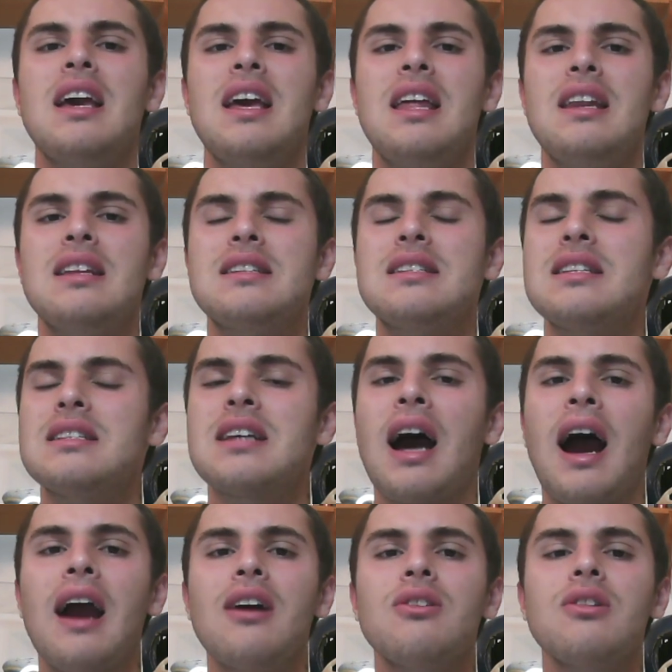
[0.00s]
in his
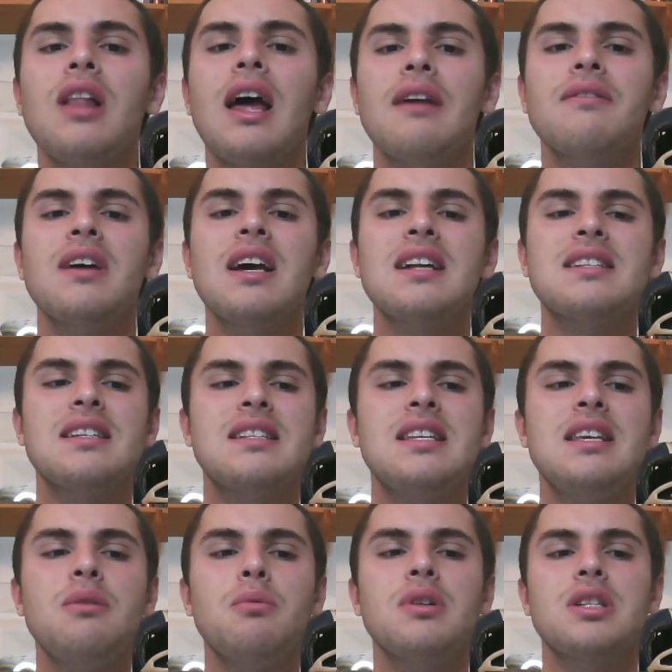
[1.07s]
entire life since
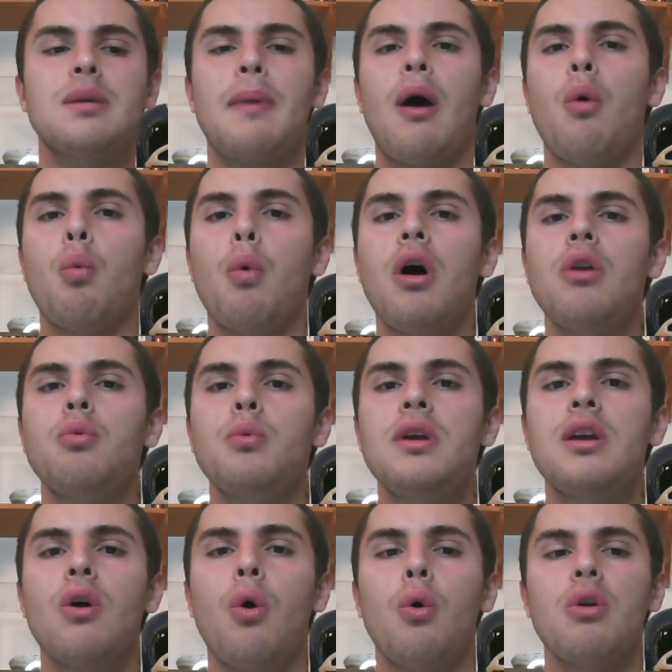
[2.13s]
he was about 1
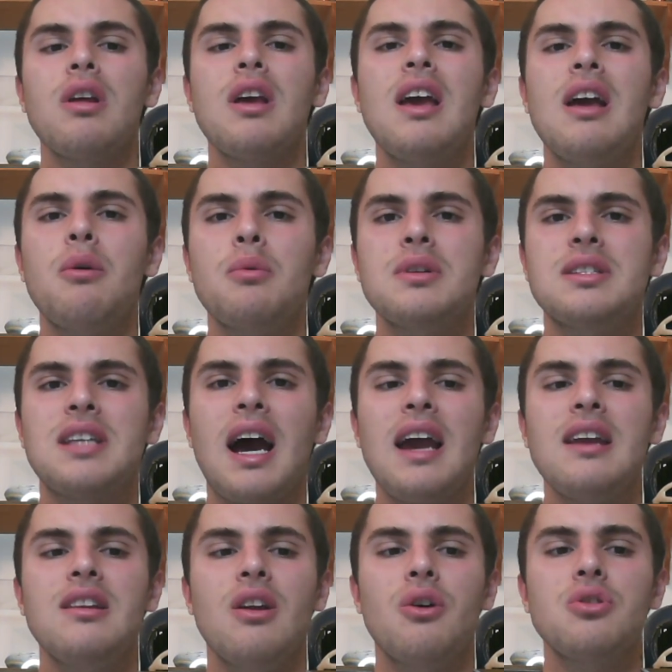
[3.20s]
week old and was
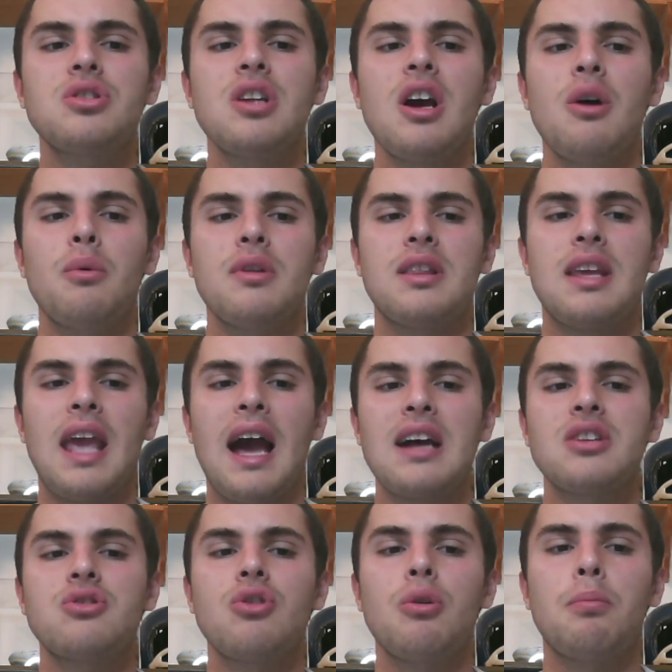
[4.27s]
diagnosed with
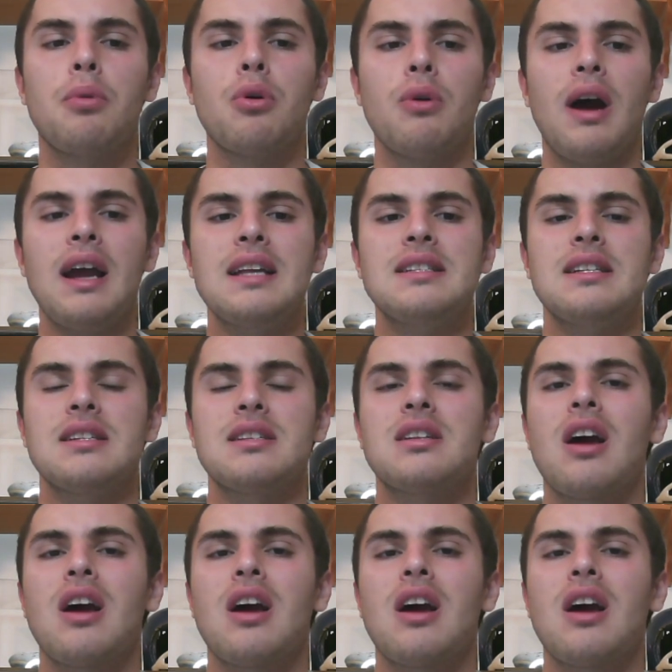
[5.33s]
gastroparesis,